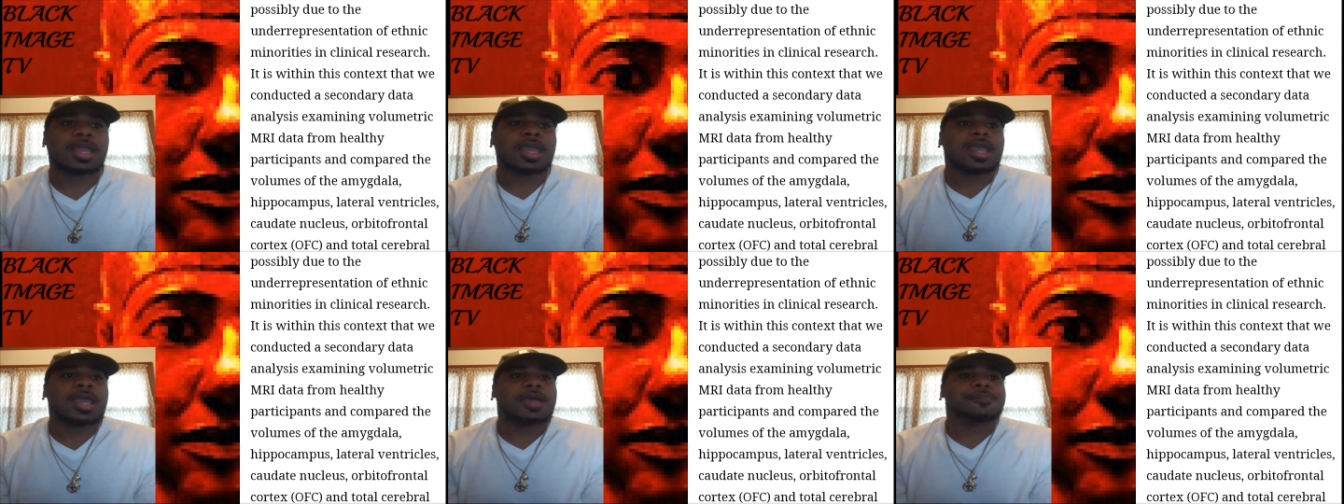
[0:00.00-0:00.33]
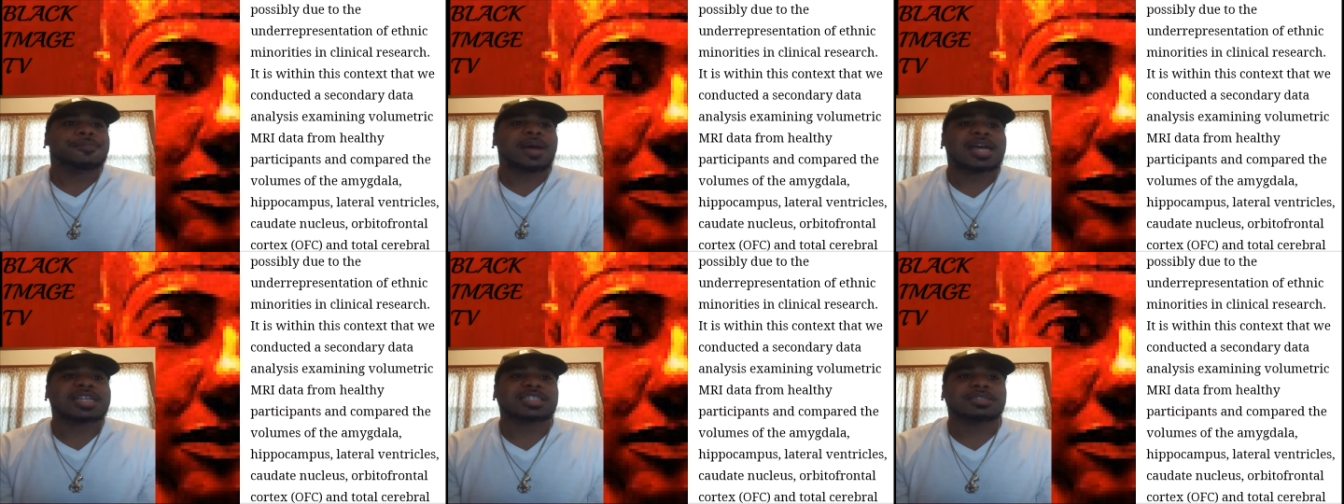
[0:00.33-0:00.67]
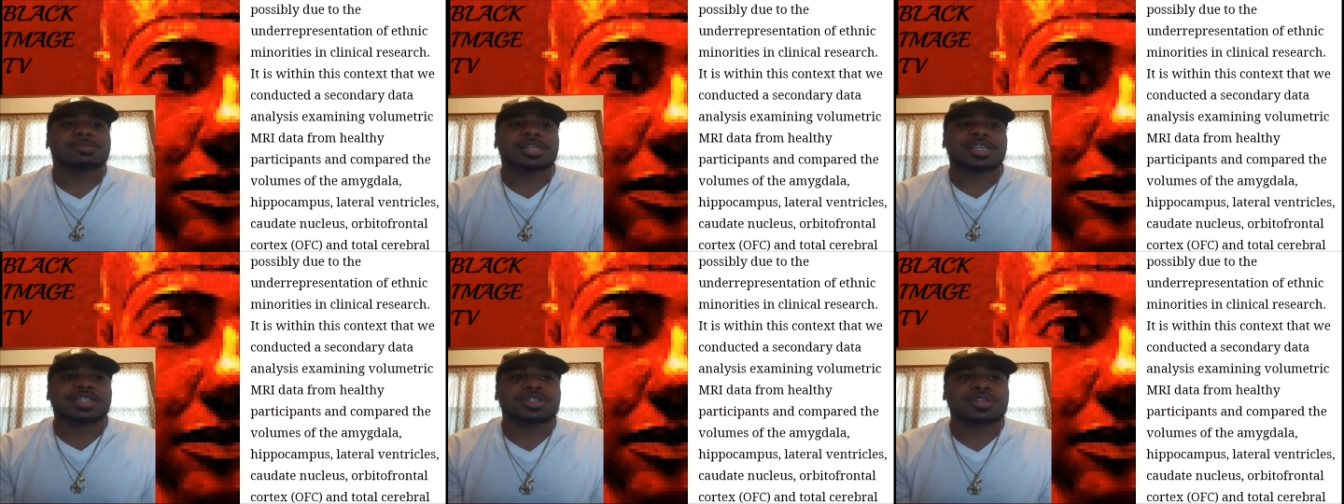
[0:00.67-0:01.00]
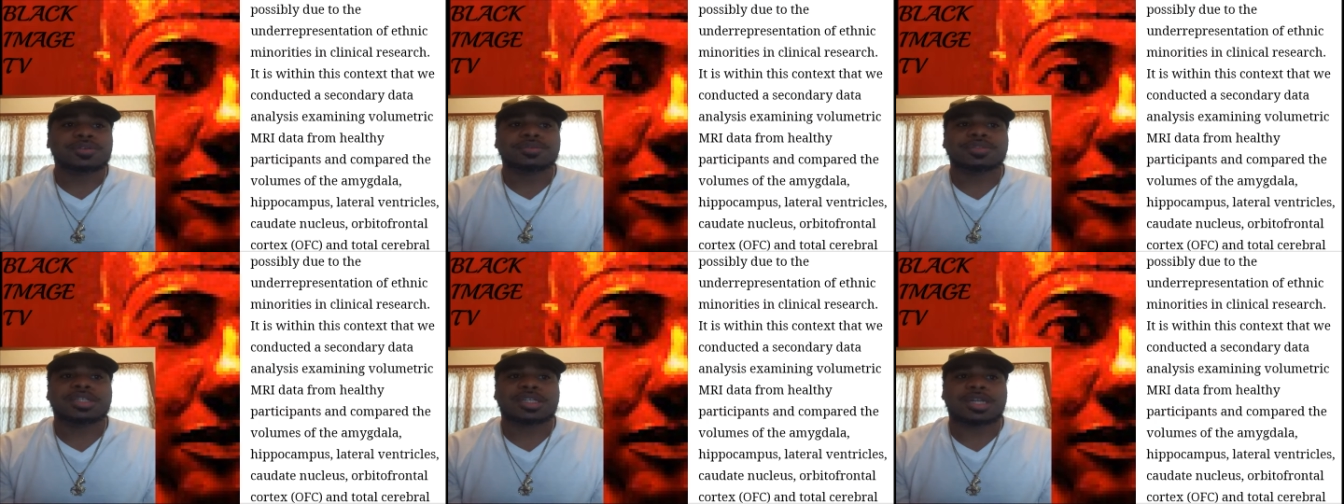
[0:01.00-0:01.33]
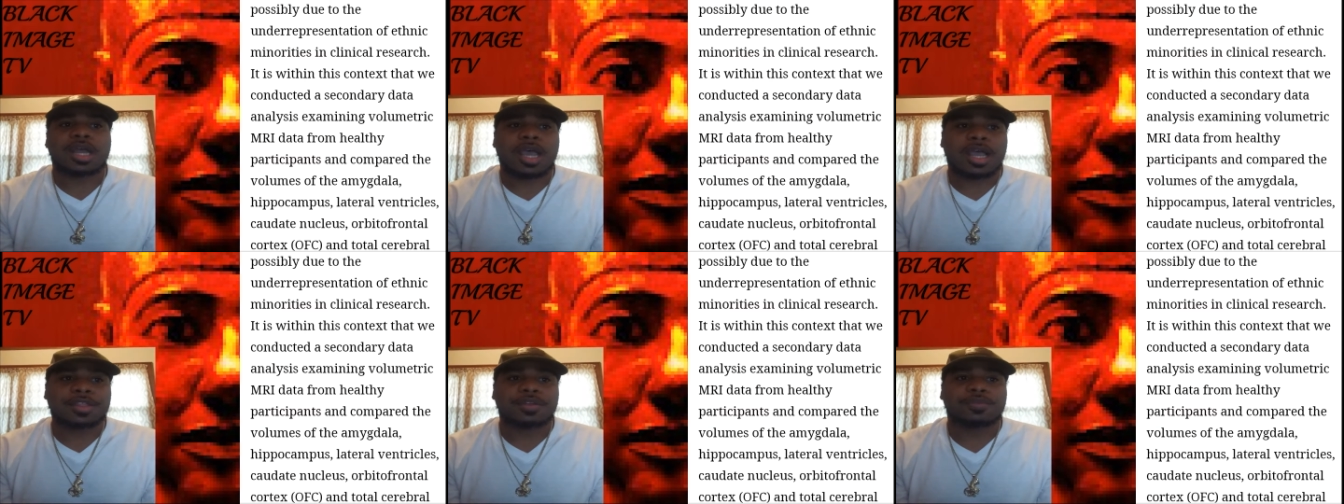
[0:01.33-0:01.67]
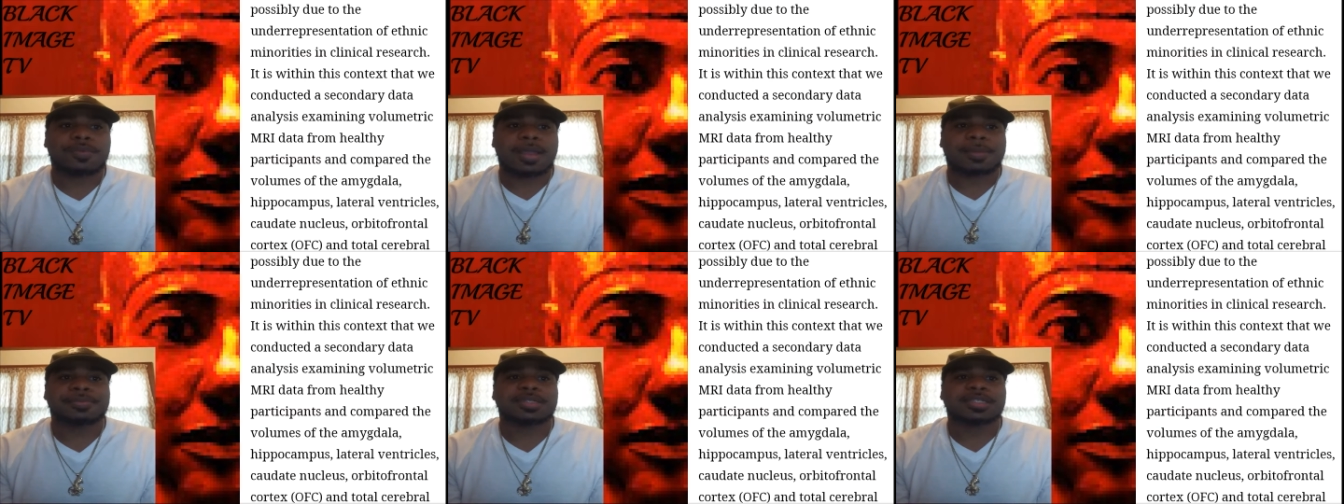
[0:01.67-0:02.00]
Possibly due to the
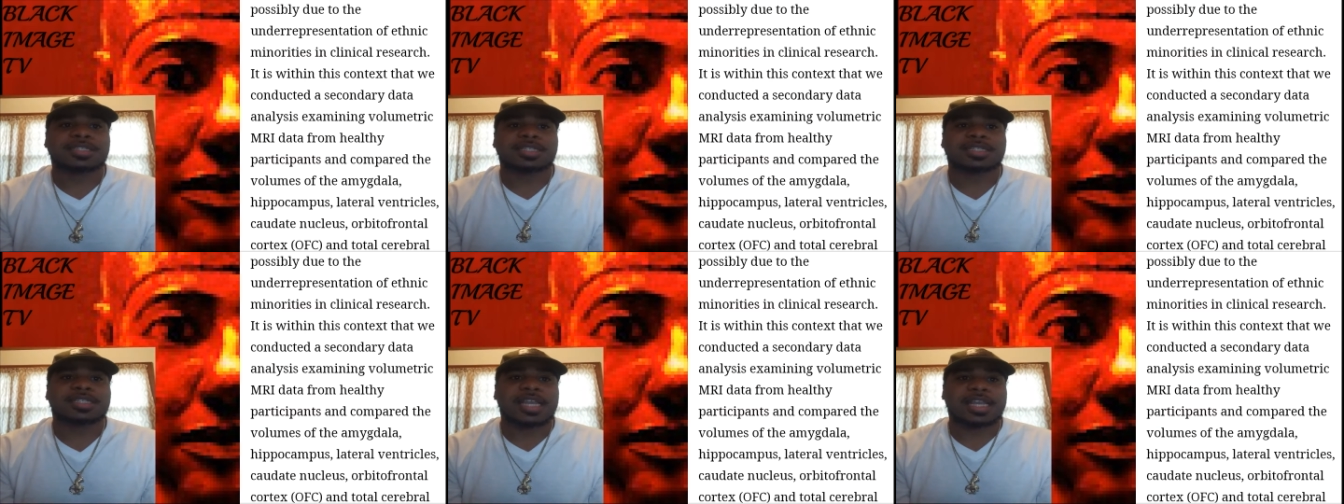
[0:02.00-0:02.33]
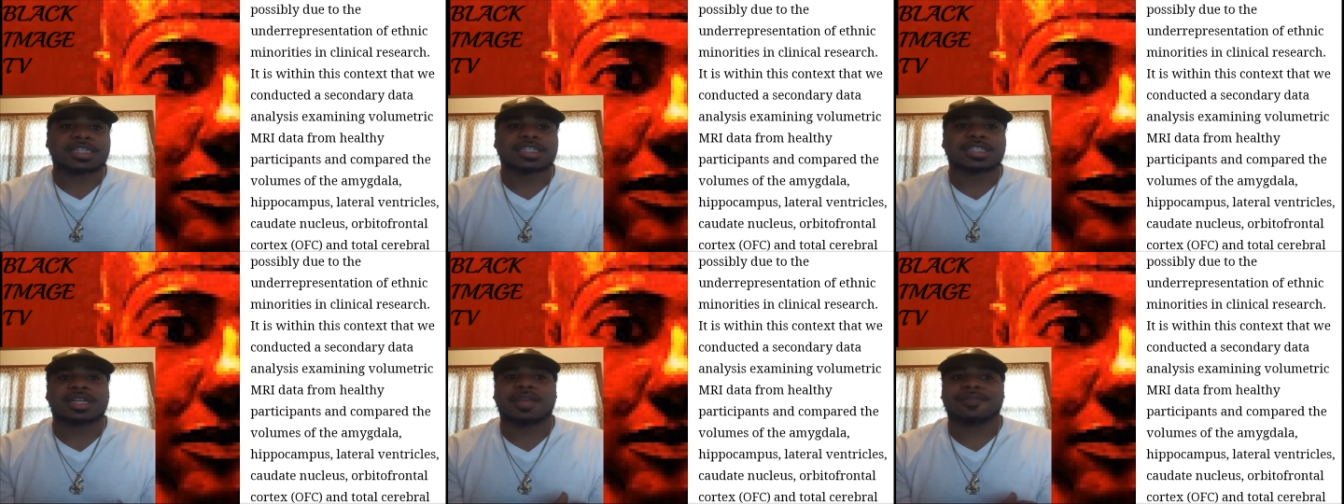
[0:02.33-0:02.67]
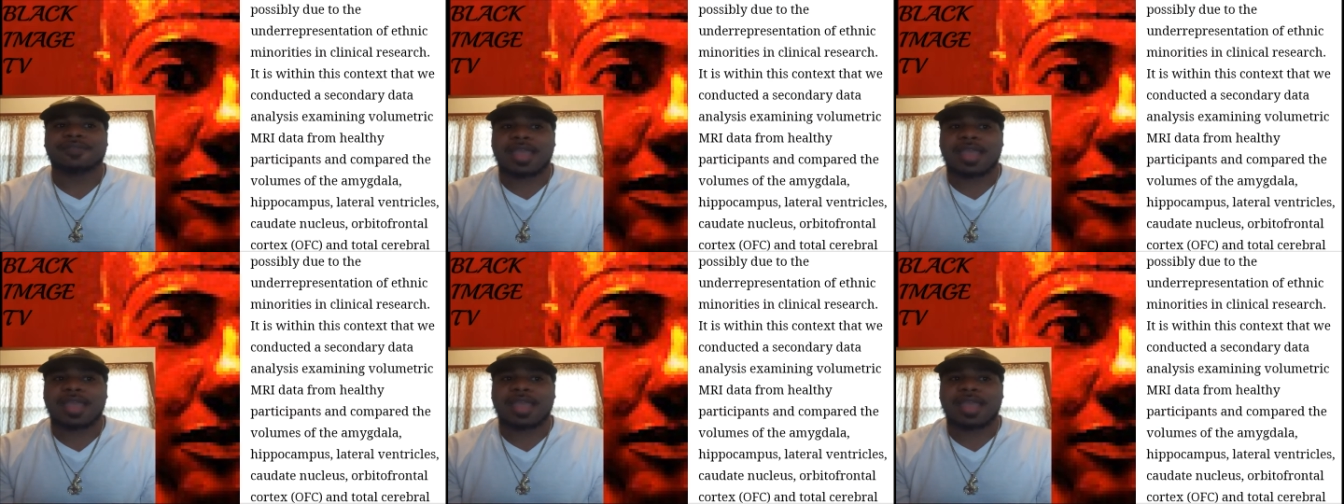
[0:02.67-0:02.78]
underrepresentation of